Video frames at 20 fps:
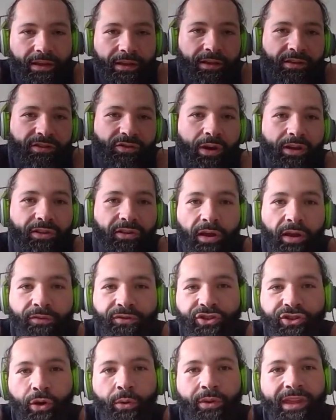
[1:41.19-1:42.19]
So I love
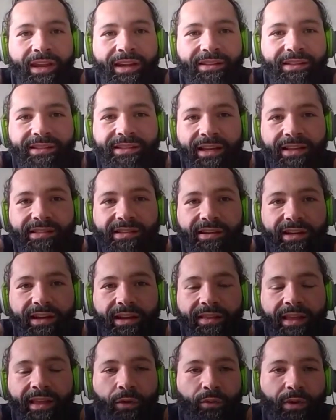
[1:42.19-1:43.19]
showing that intensity and
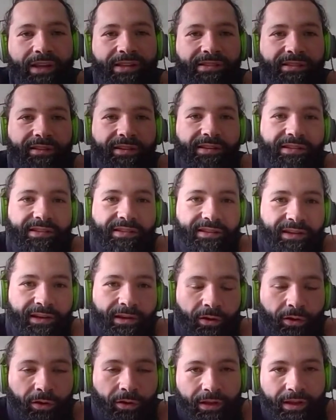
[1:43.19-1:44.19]
that wrestling
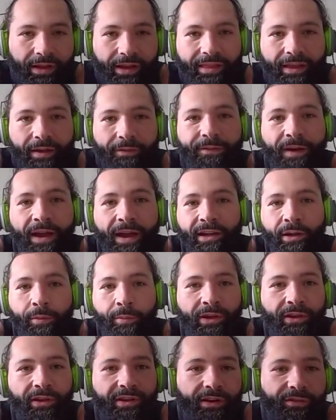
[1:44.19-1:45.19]
skill and that fighting
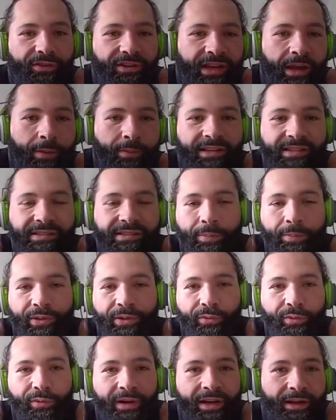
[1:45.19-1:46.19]
ability every time I step in the
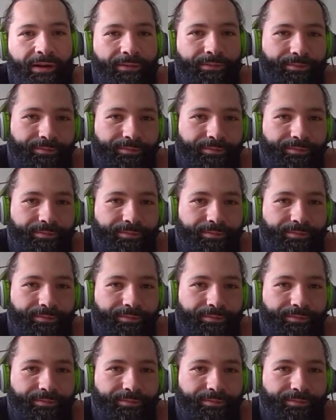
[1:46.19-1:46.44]
ring.